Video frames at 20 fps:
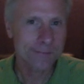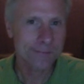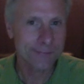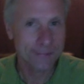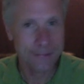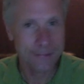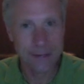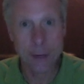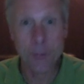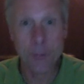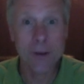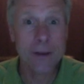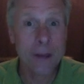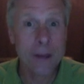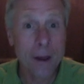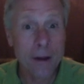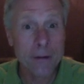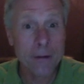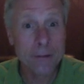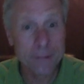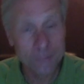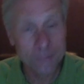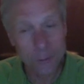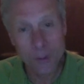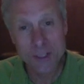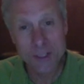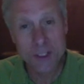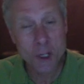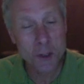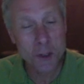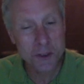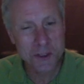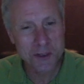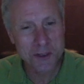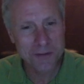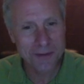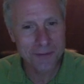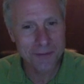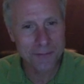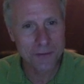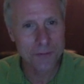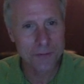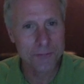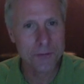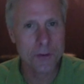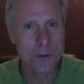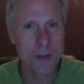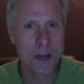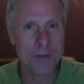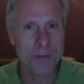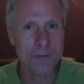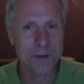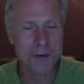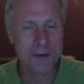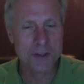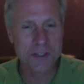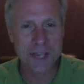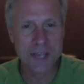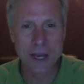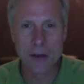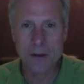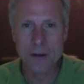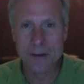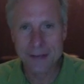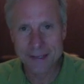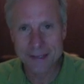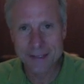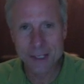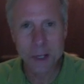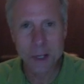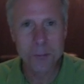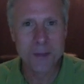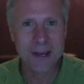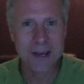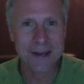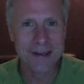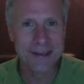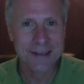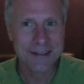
you know where to go. I've already told you, if you can't figure this out, you need to go back,